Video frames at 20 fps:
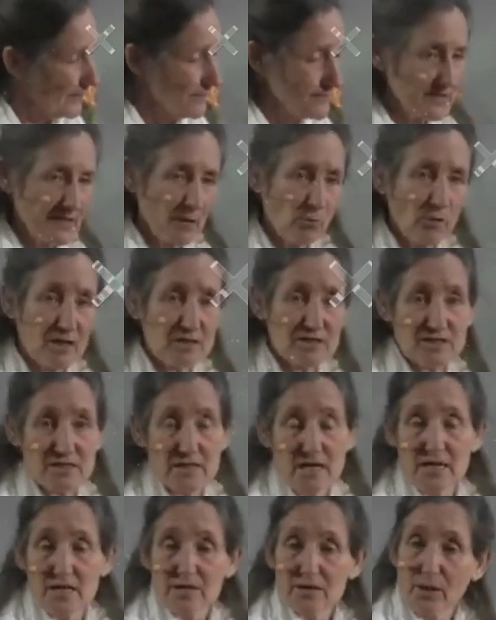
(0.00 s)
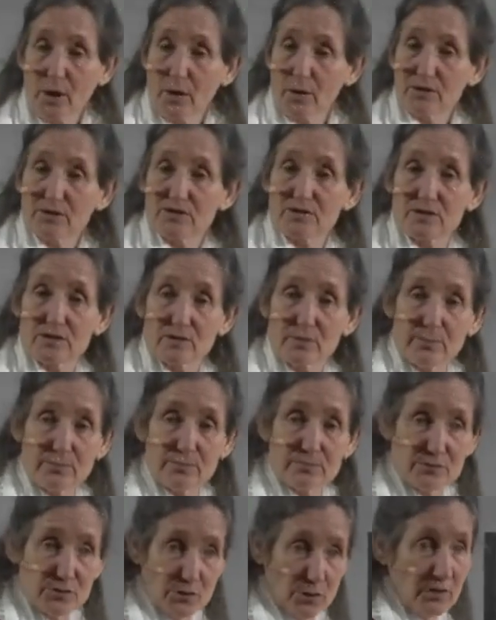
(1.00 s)
If someone's going to the
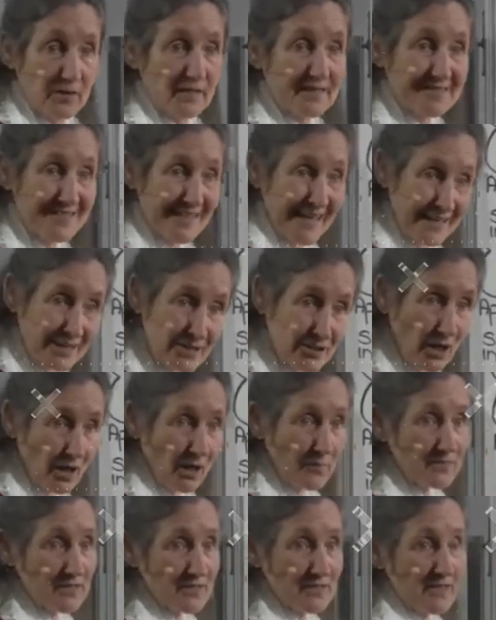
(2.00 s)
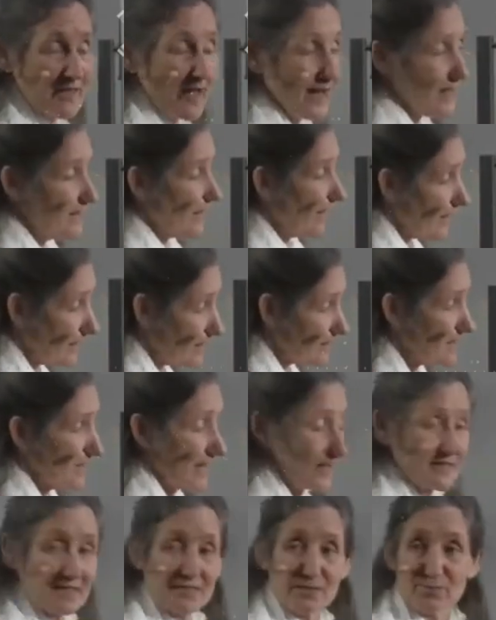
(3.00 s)
toilet 10 times a day, they can
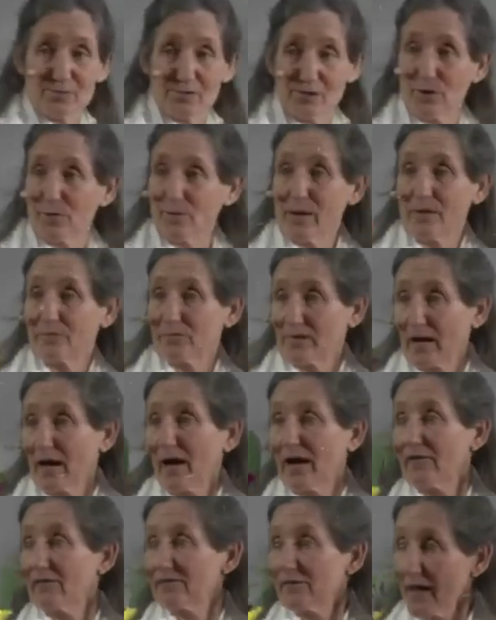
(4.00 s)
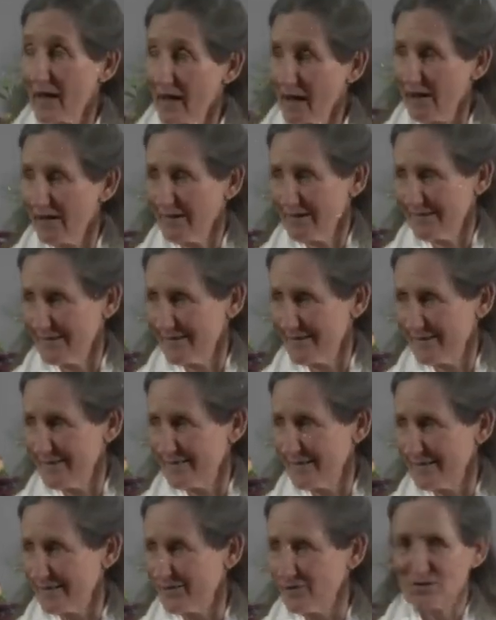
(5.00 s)
take slippery elm every half hour.
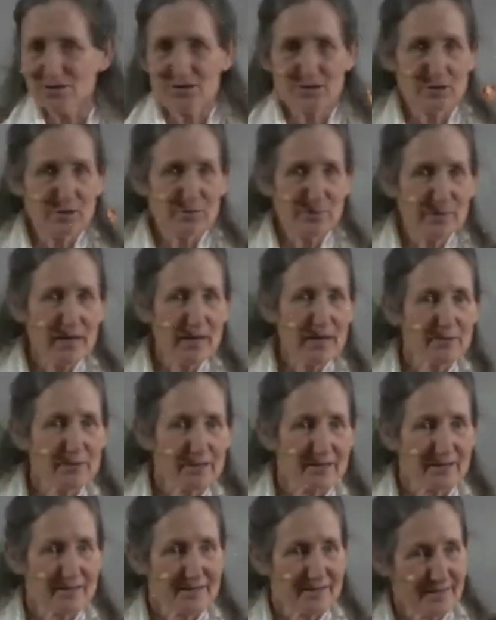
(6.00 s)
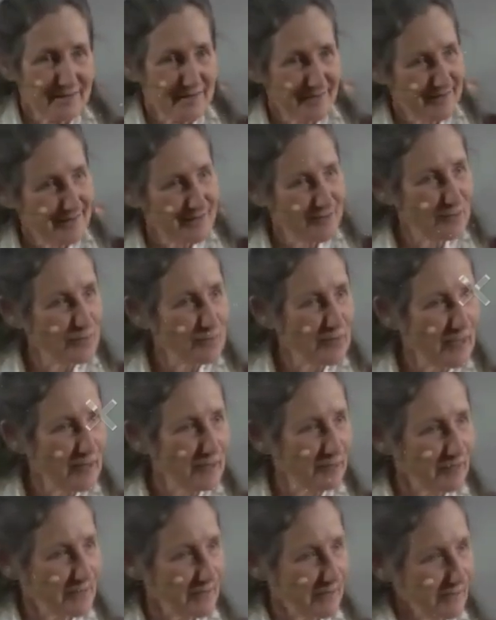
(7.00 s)
You see, you play with it. You play
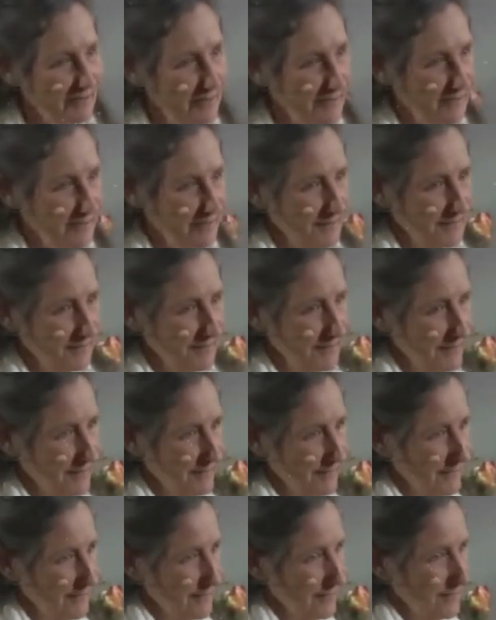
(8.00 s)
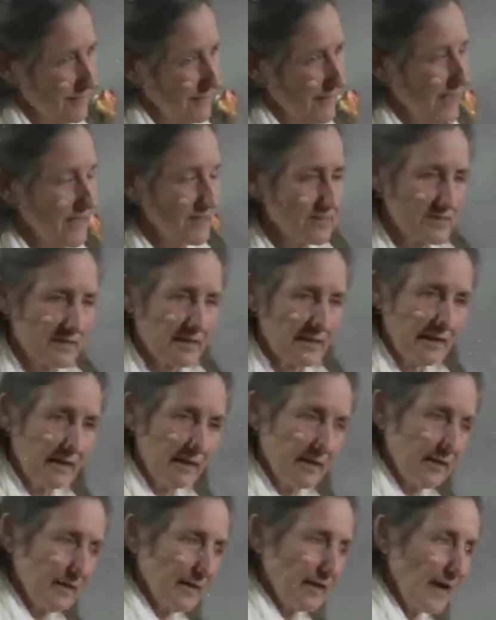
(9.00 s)
with it. As the
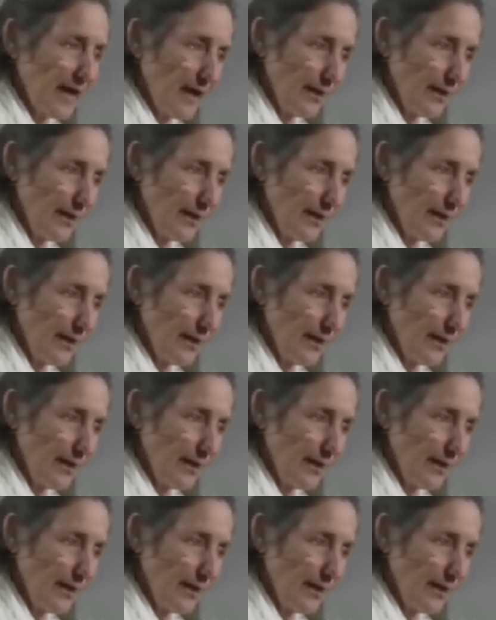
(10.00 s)
healing